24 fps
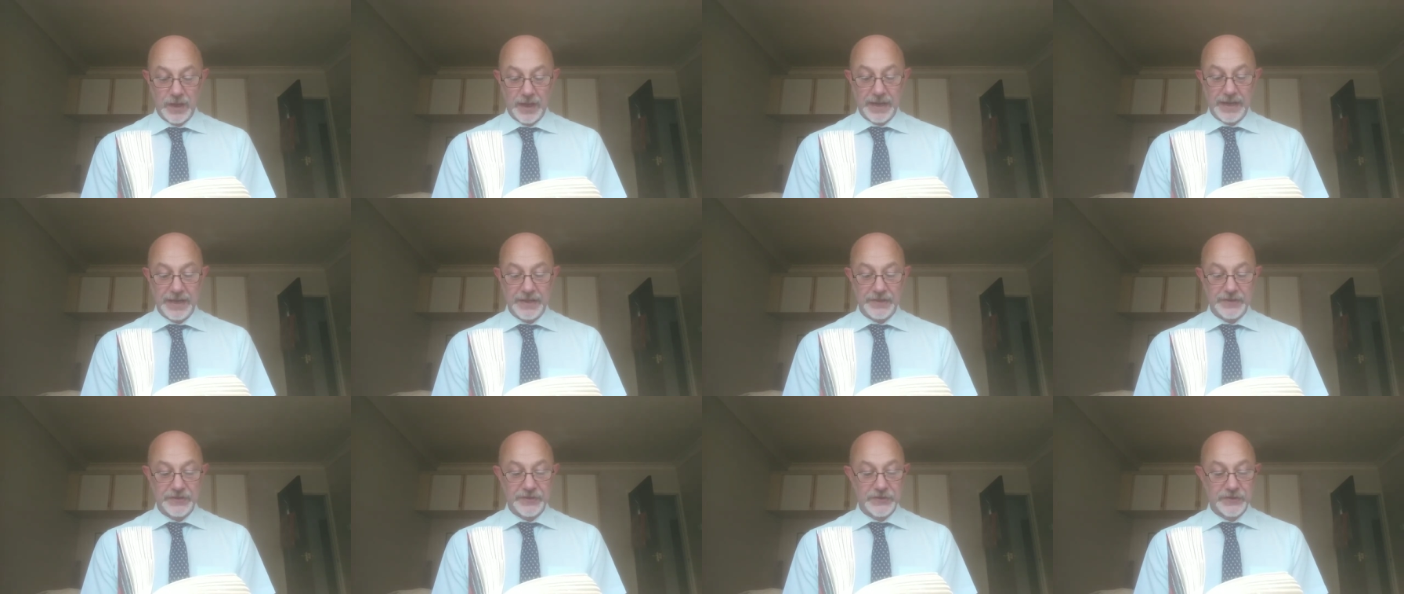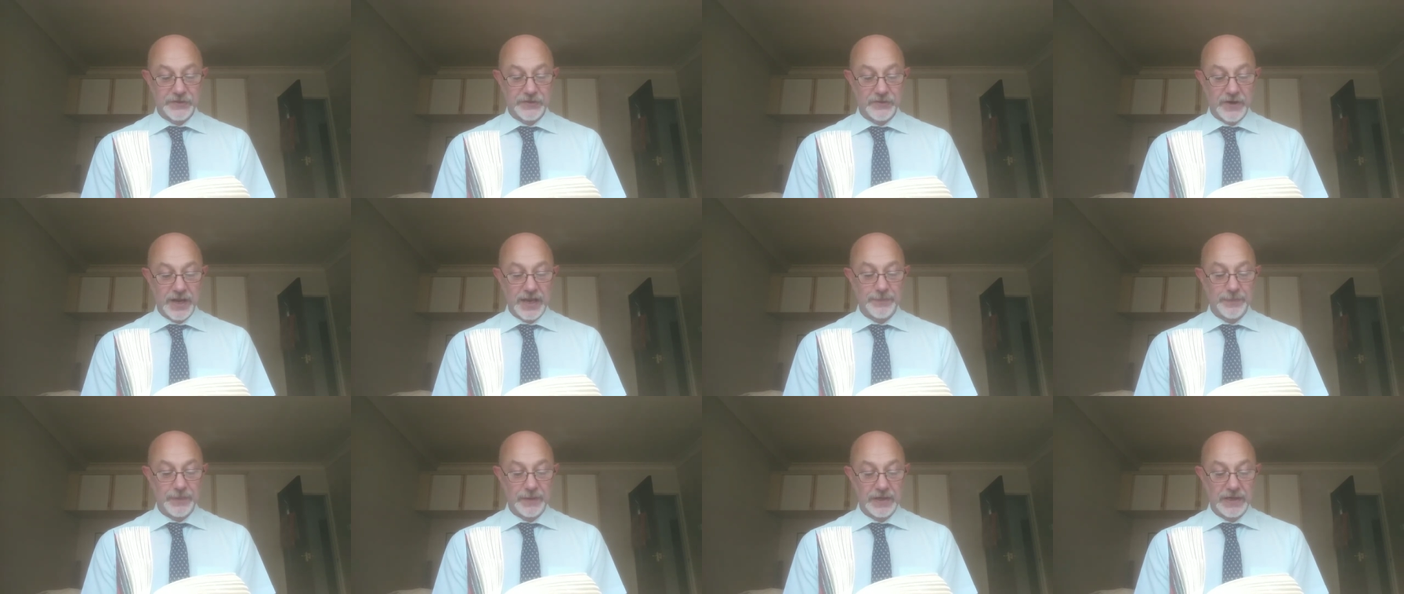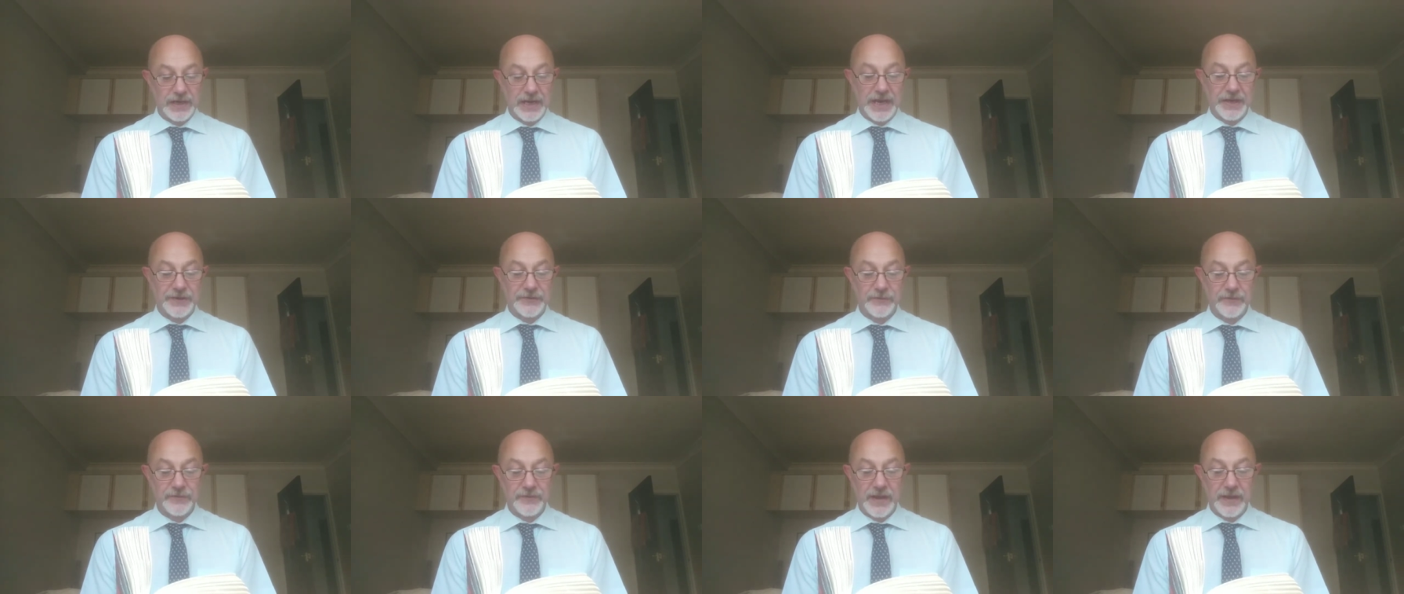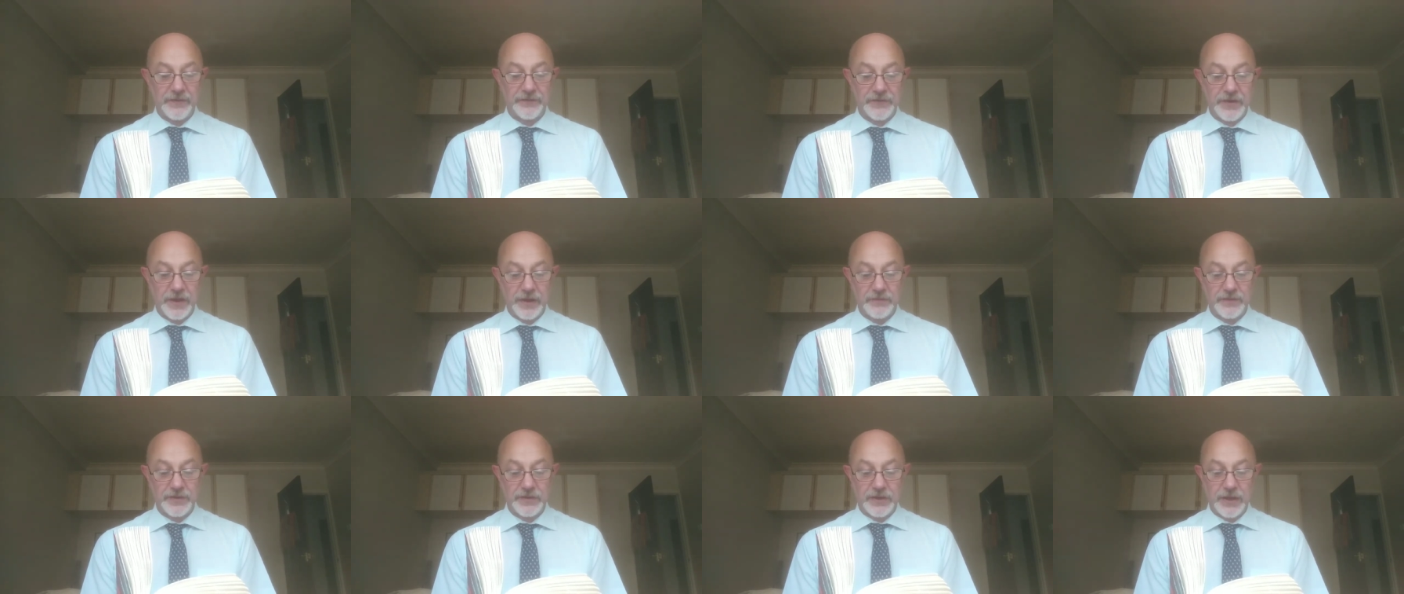I hear the scrape and clatter of
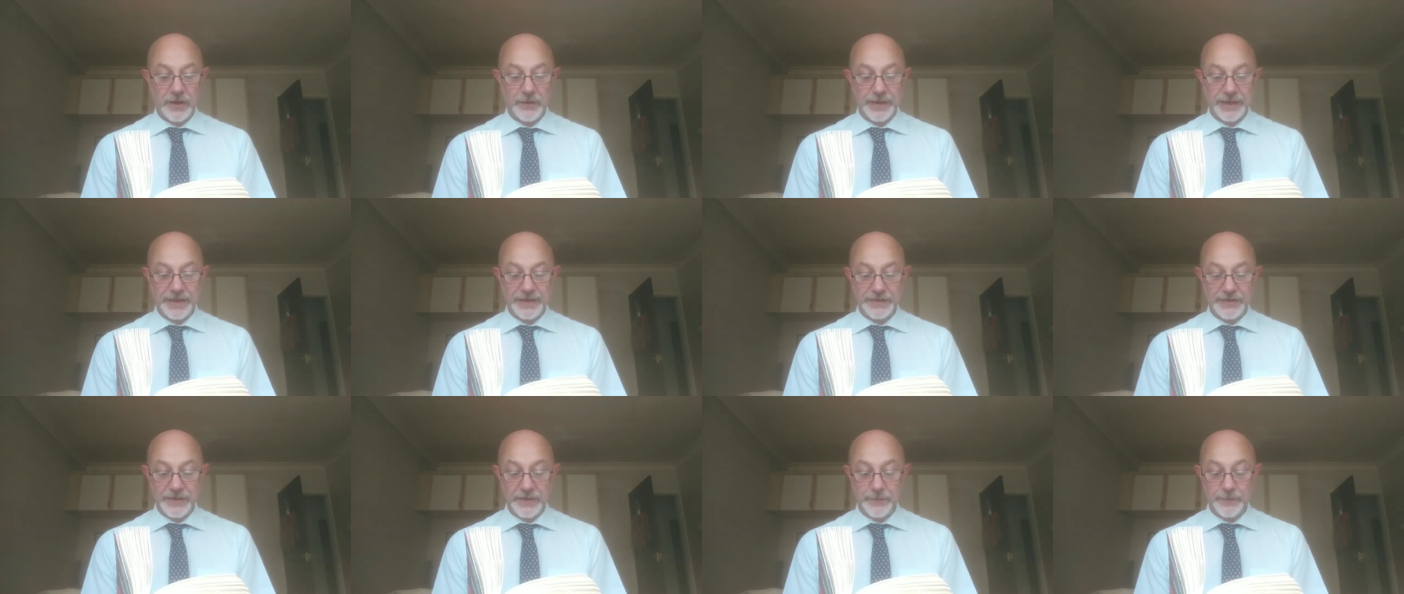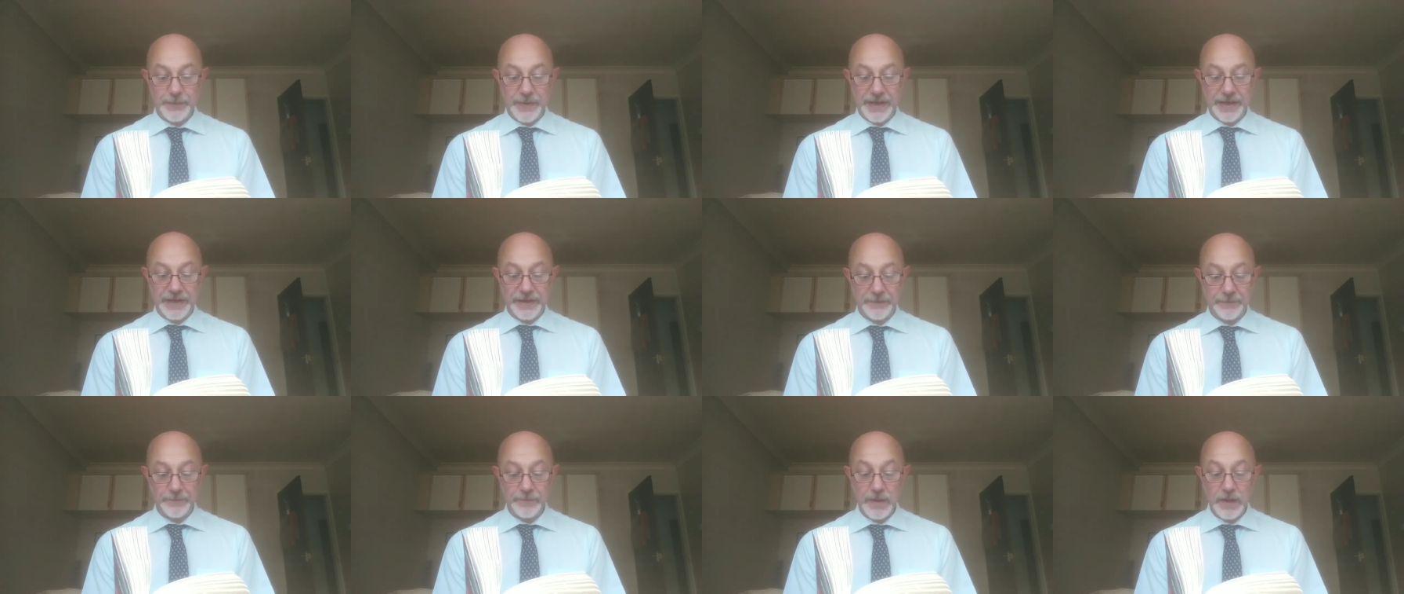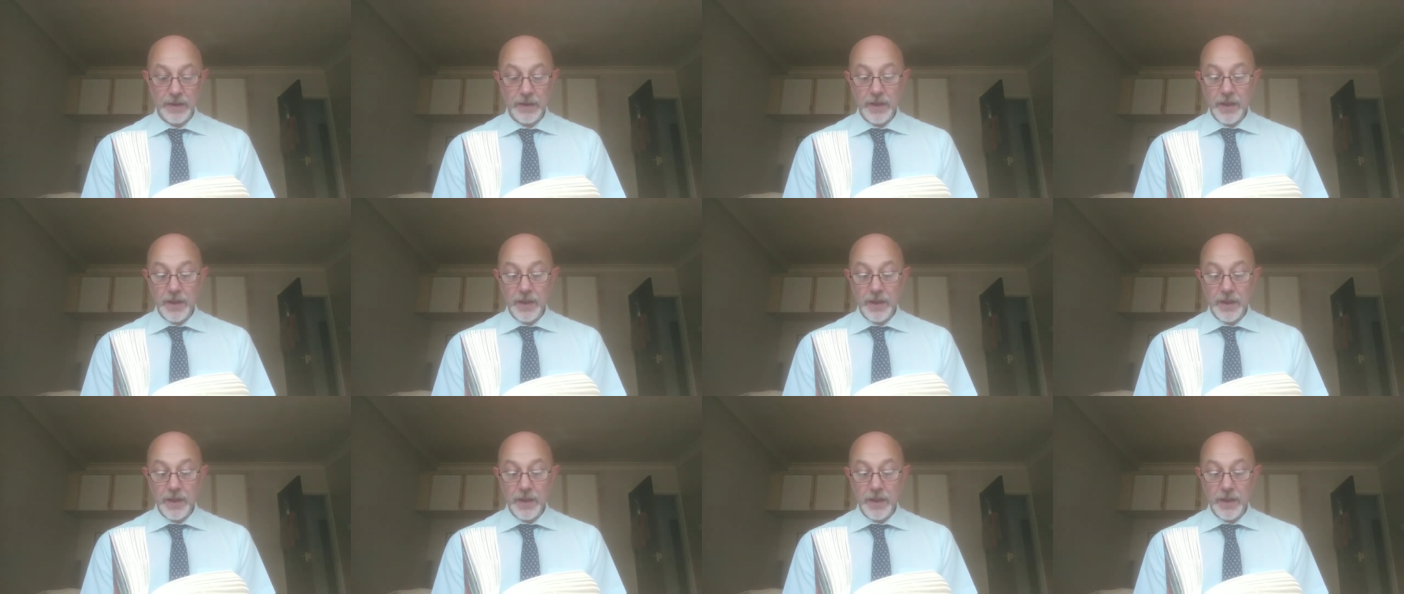leftovers going into the bin.